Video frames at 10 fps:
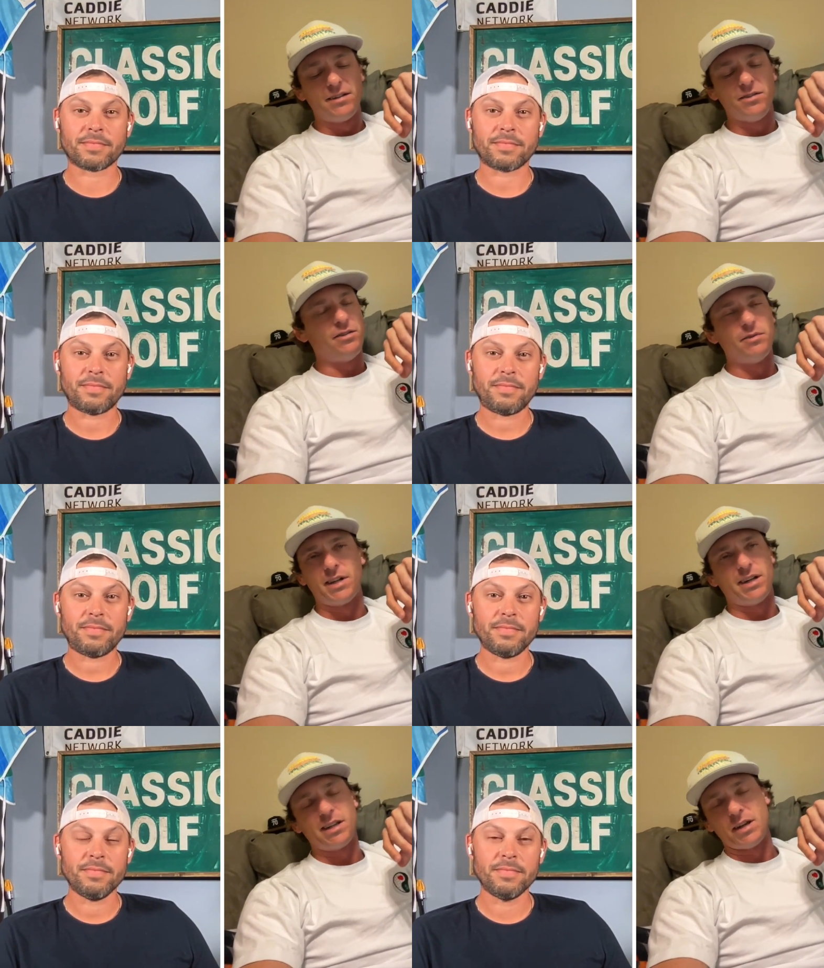Speaker 1: dude, you
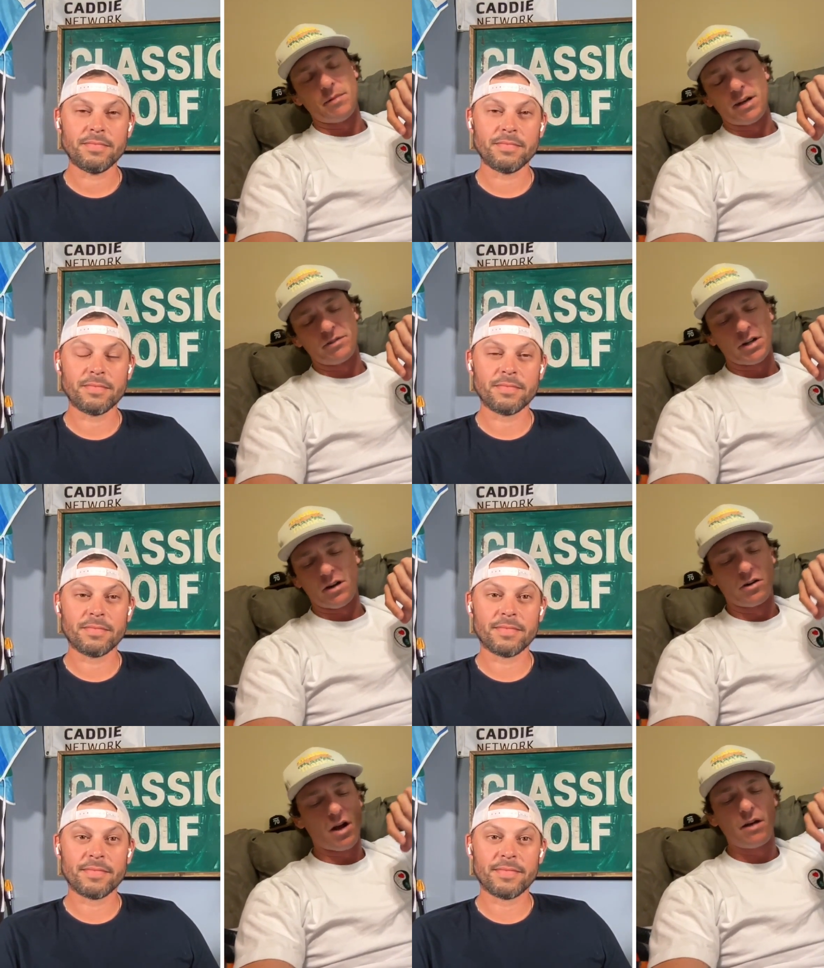really didn't hit that bad
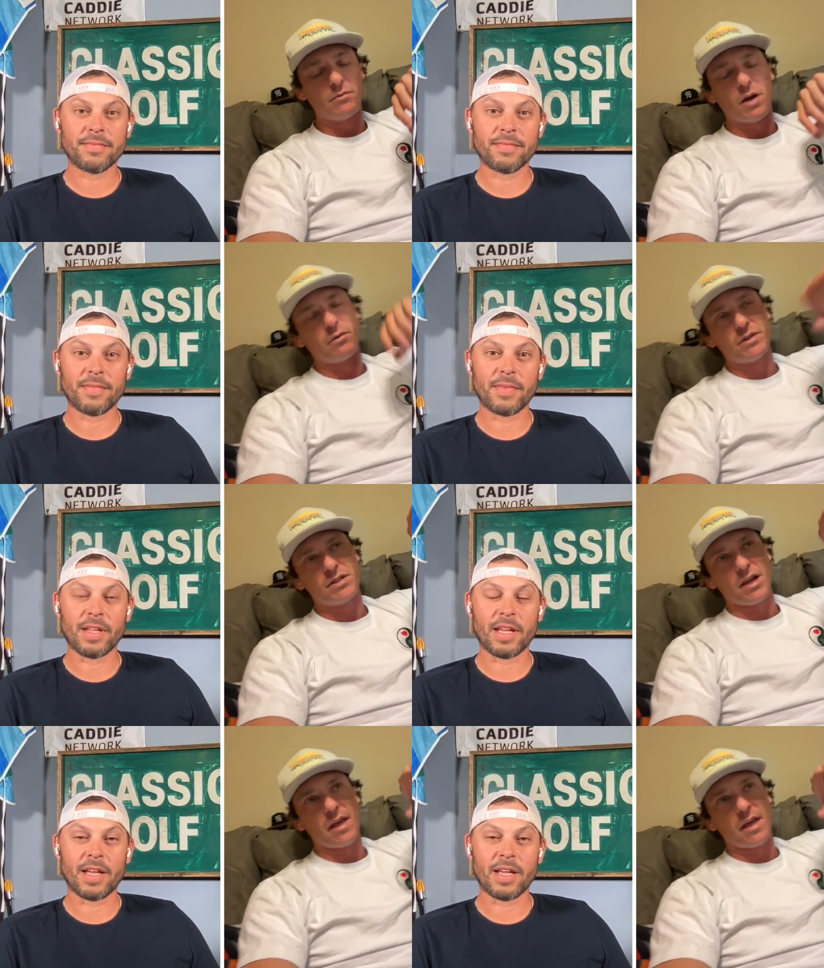shot. Or I, I wouldn't say